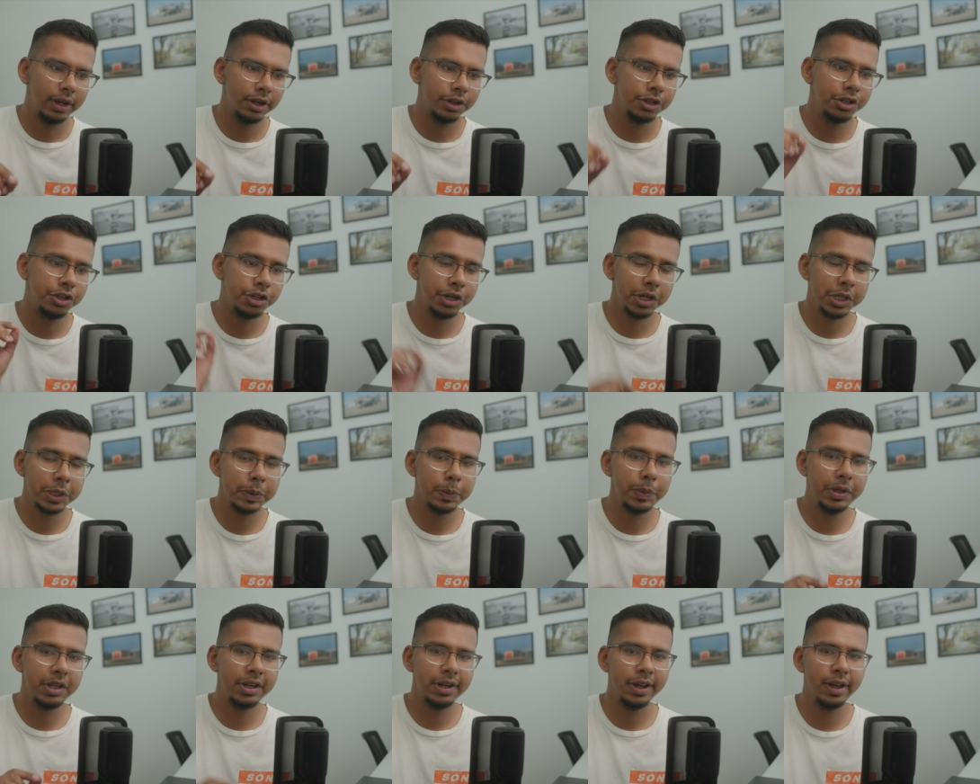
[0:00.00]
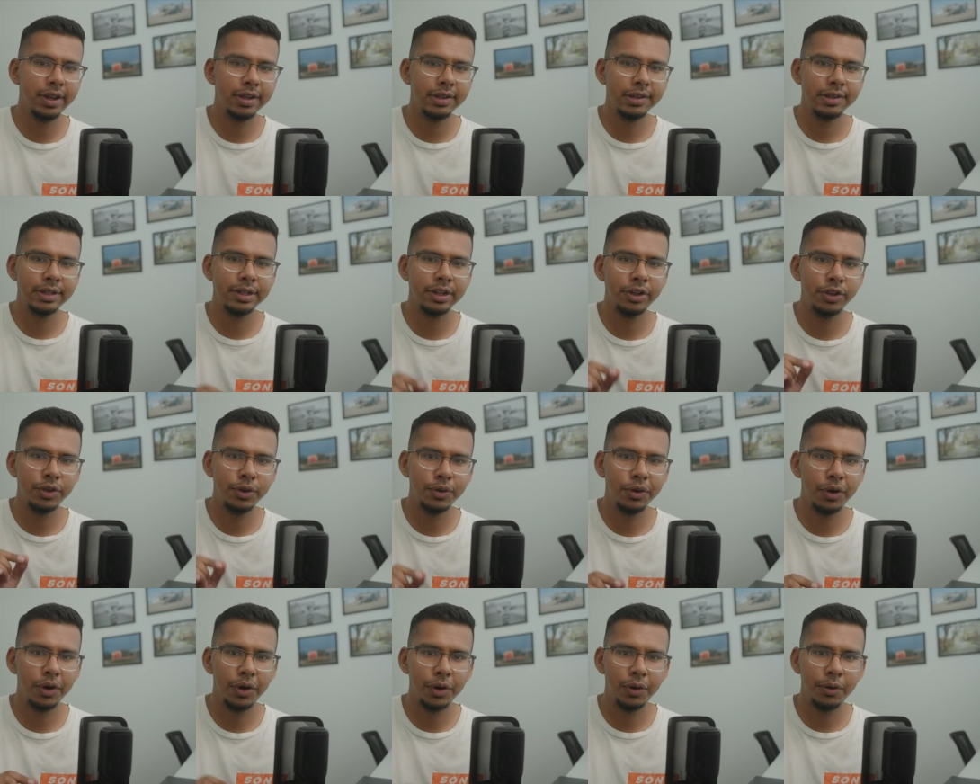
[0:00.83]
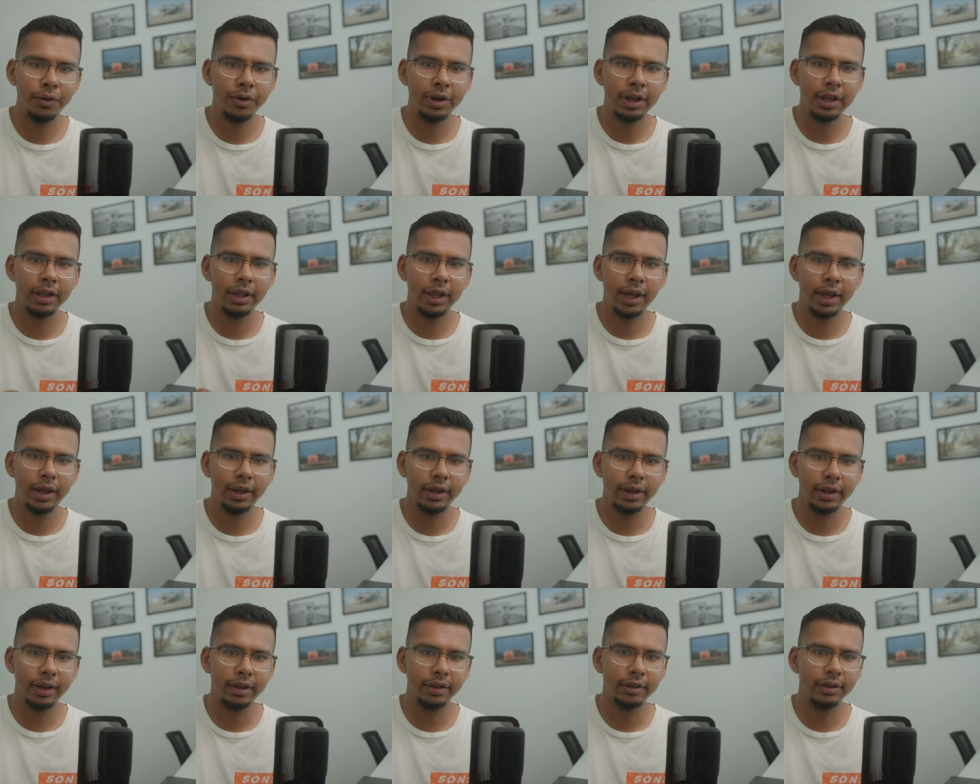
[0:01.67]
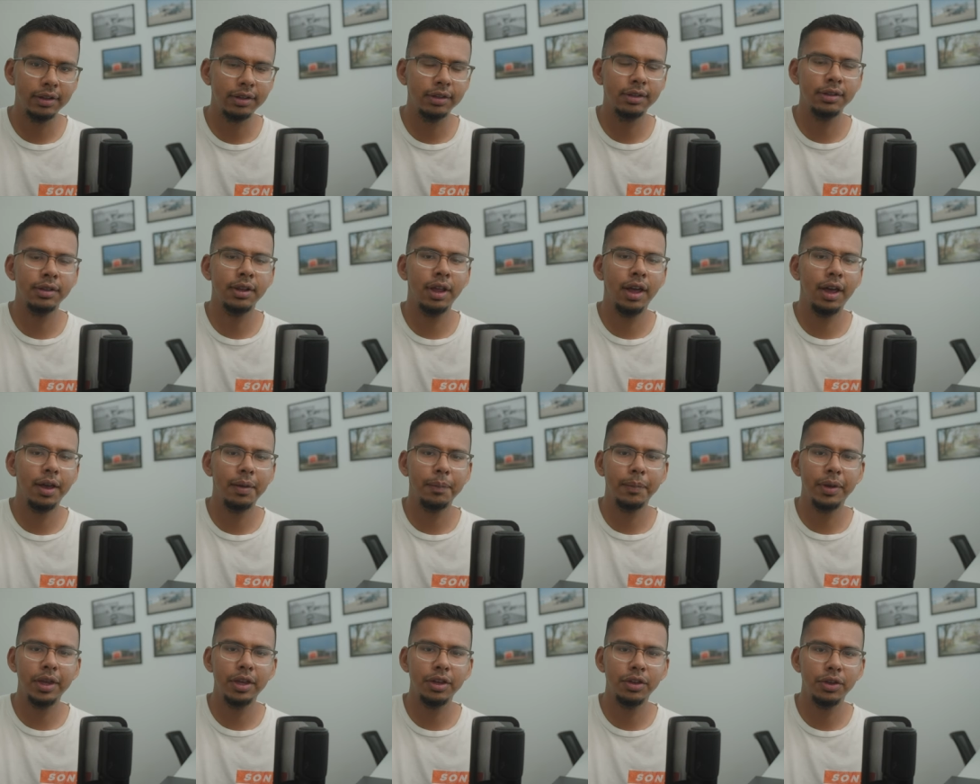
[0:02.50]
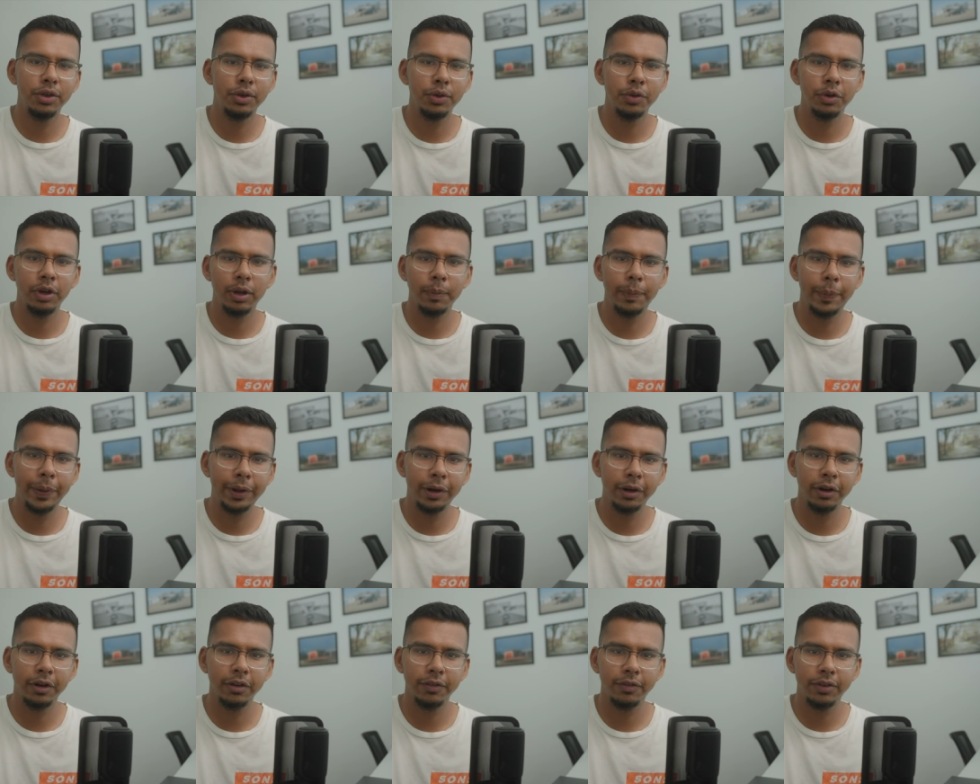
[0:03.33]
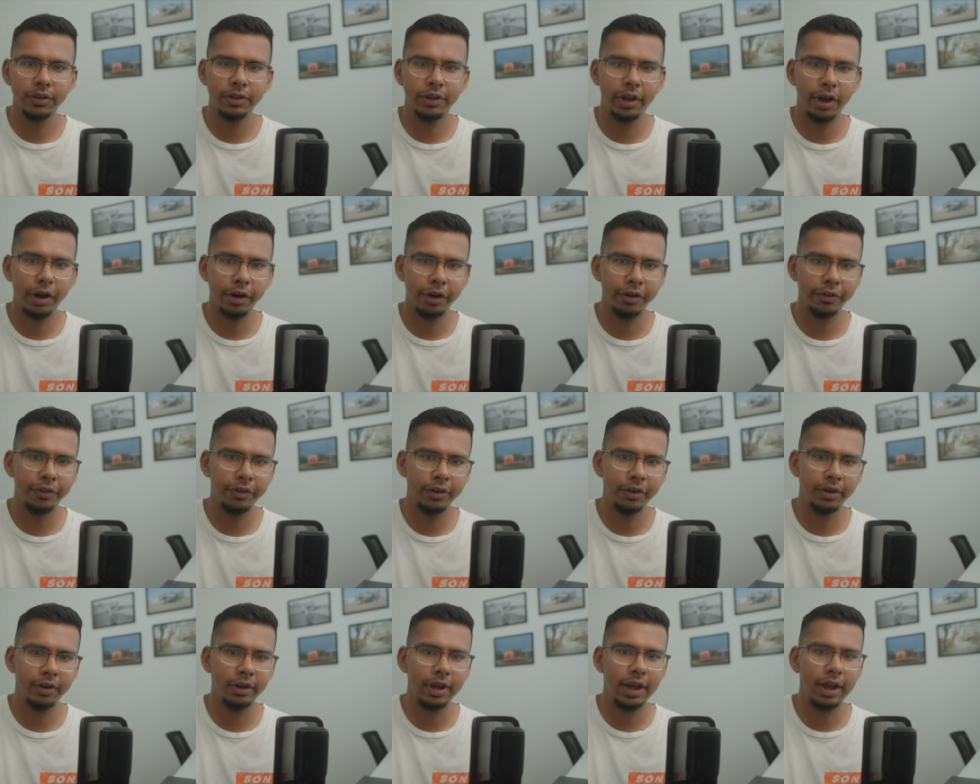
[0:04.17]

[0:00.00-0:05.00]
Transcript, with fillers: Just because you own a Leica does not make you a better photographer.